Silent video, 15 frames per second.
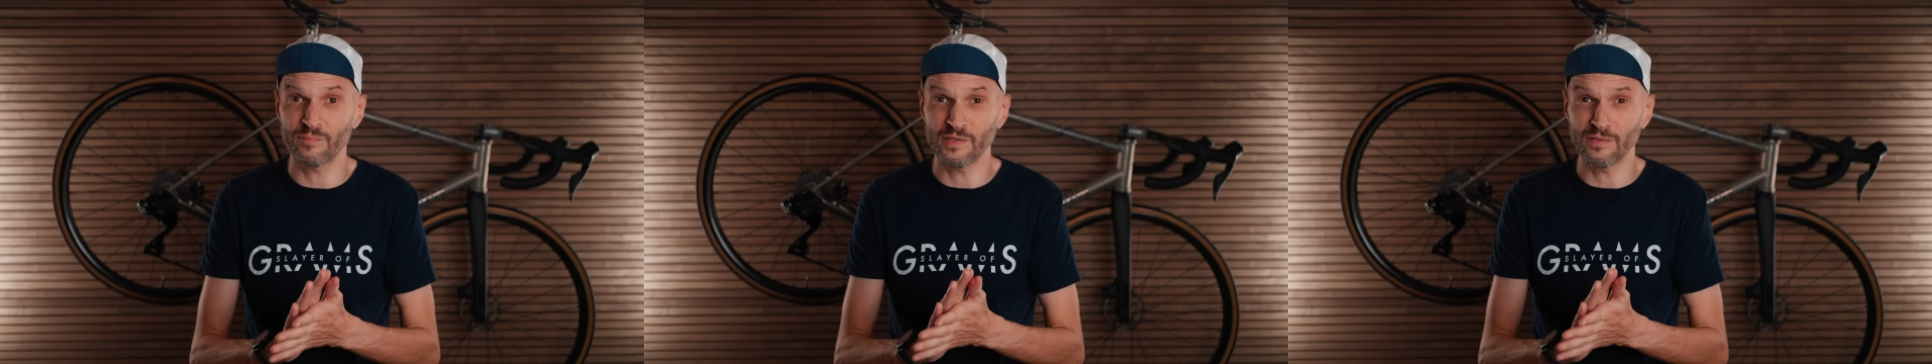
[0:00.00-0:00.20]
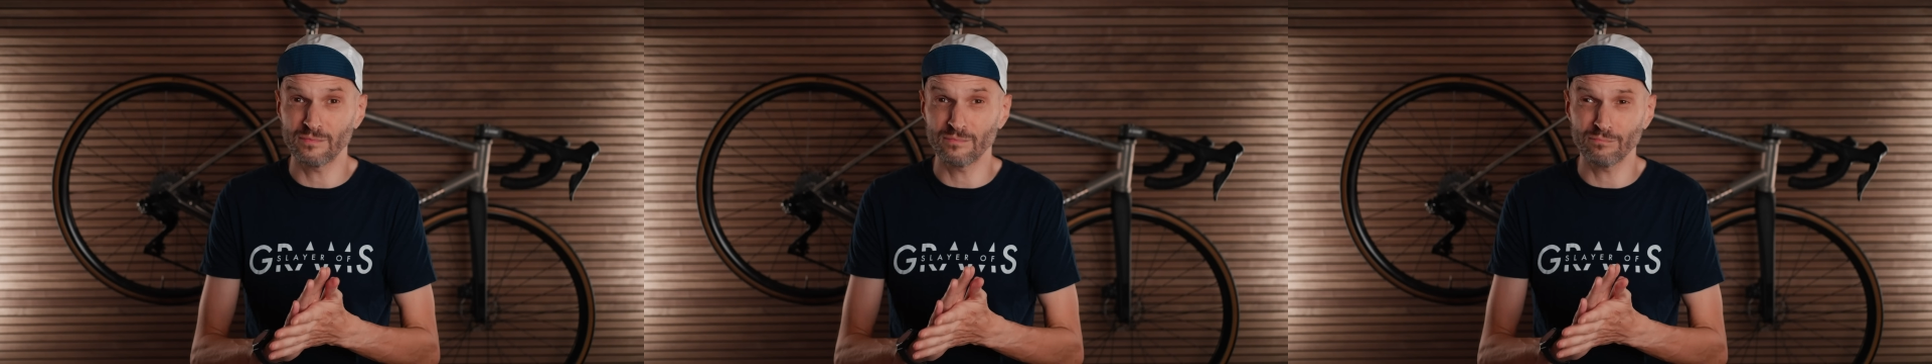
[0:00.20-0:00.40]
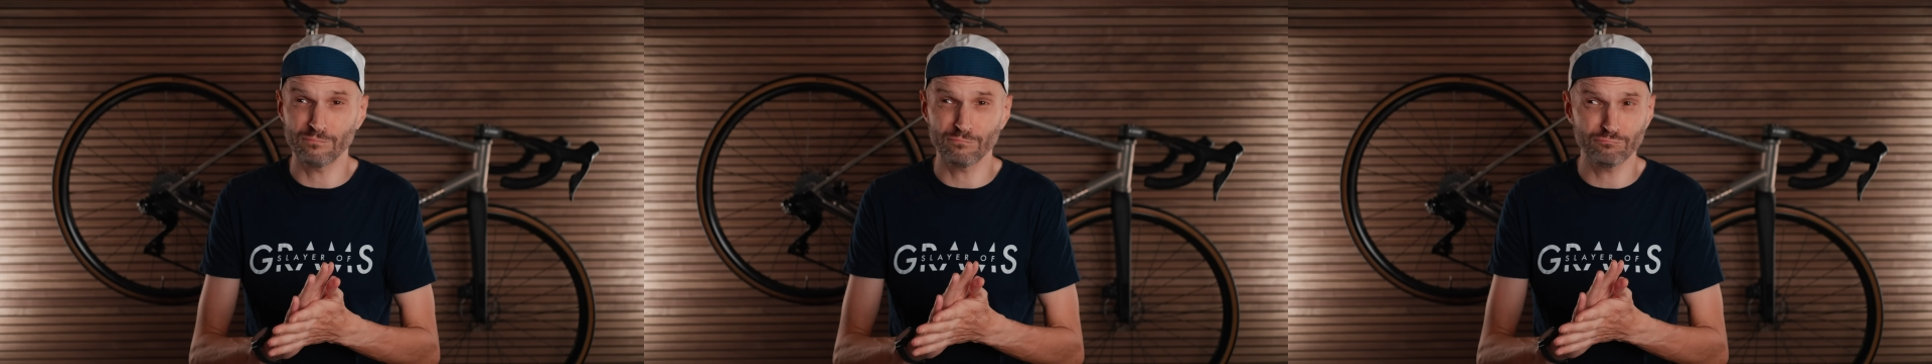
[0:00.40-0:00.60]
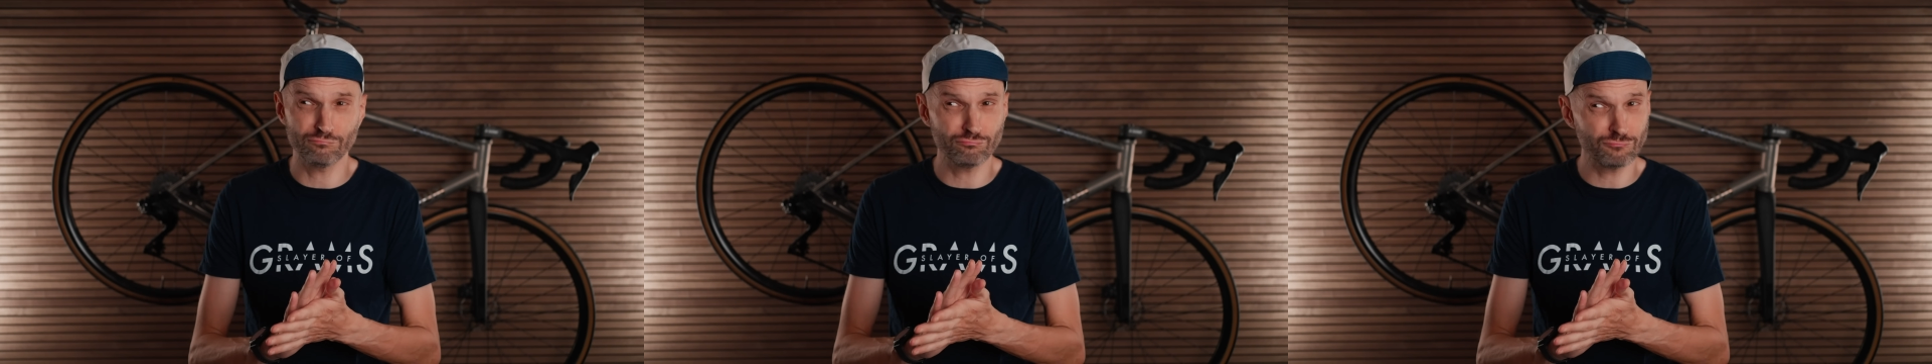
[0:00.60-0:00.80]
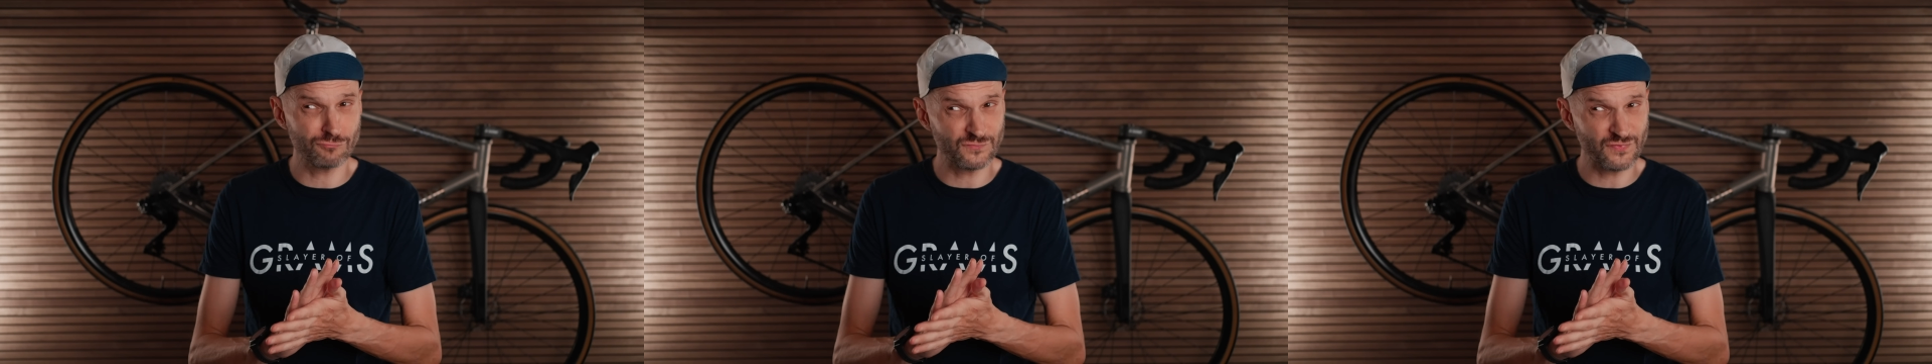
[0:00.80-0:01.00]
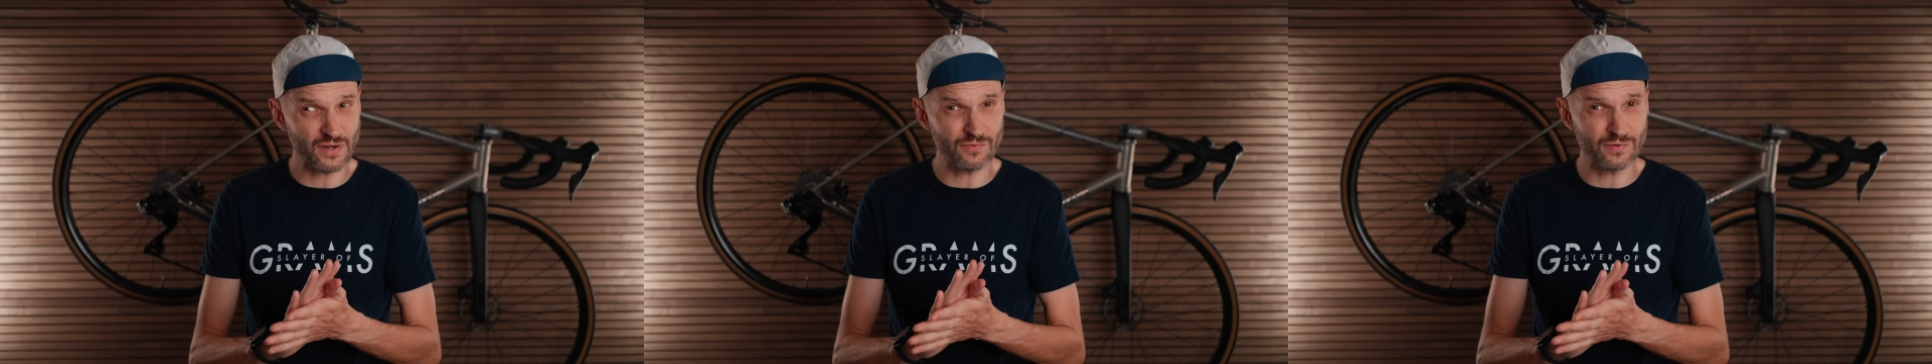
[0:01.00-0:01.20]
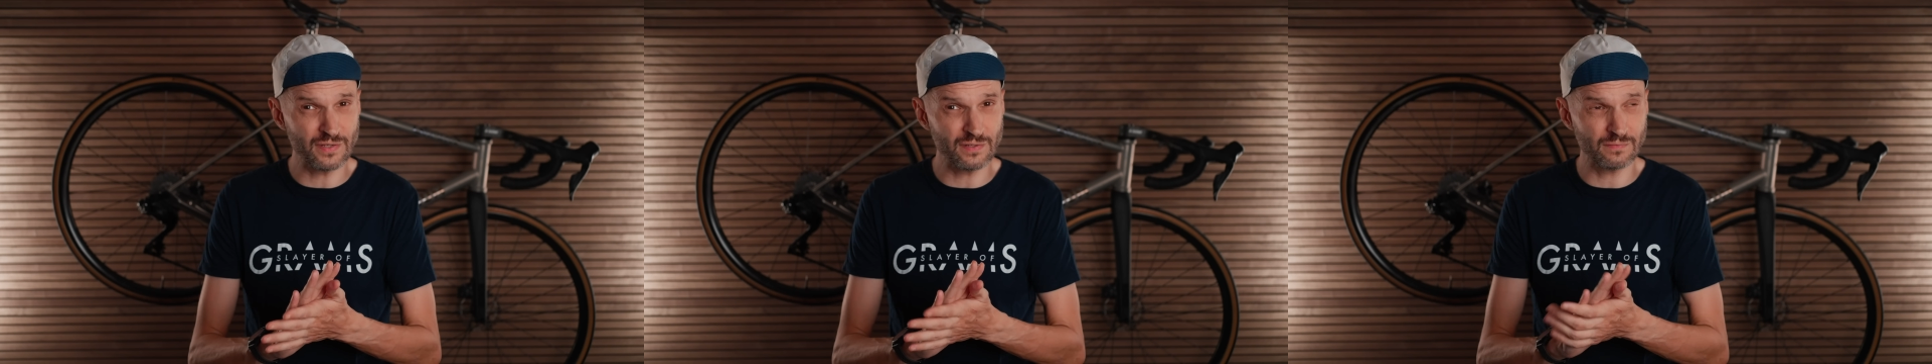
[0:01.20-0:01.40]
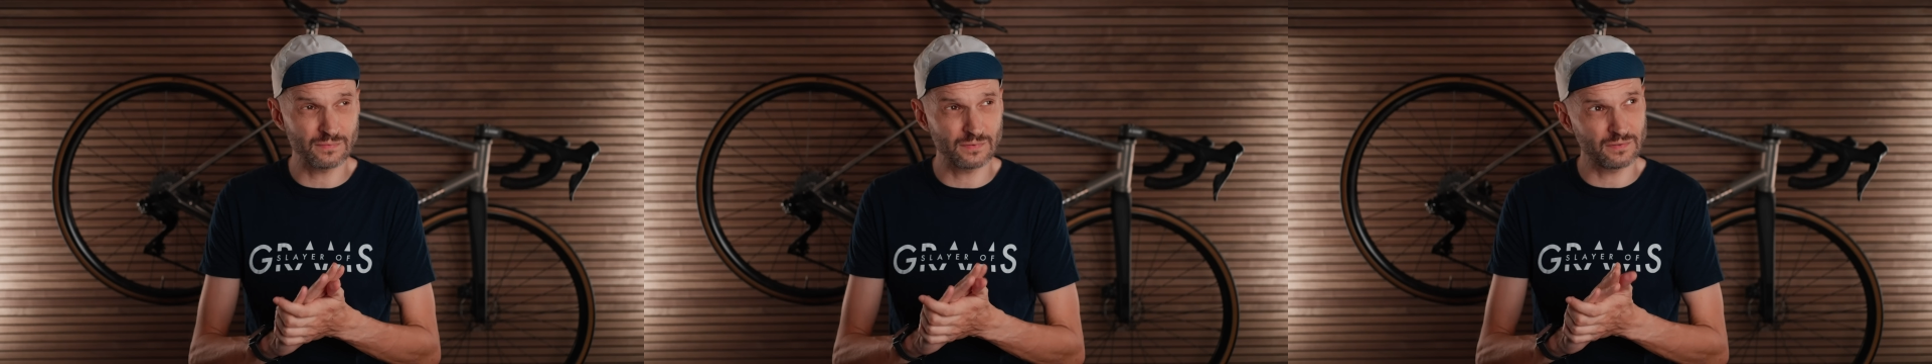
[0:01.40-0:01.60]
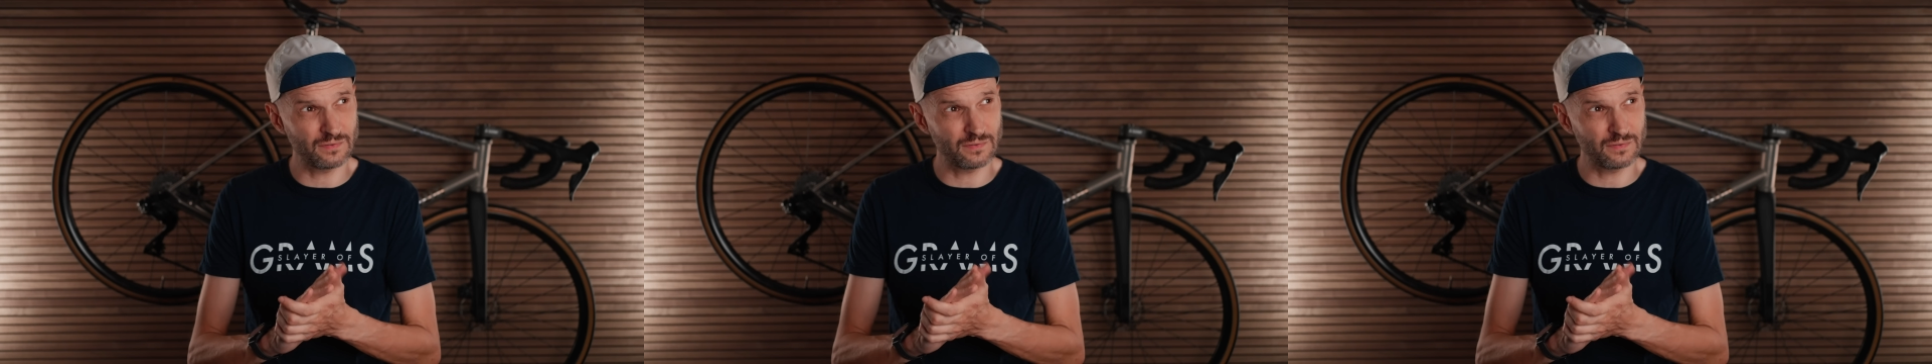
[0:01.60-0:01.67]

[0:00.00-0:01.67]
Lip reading: been very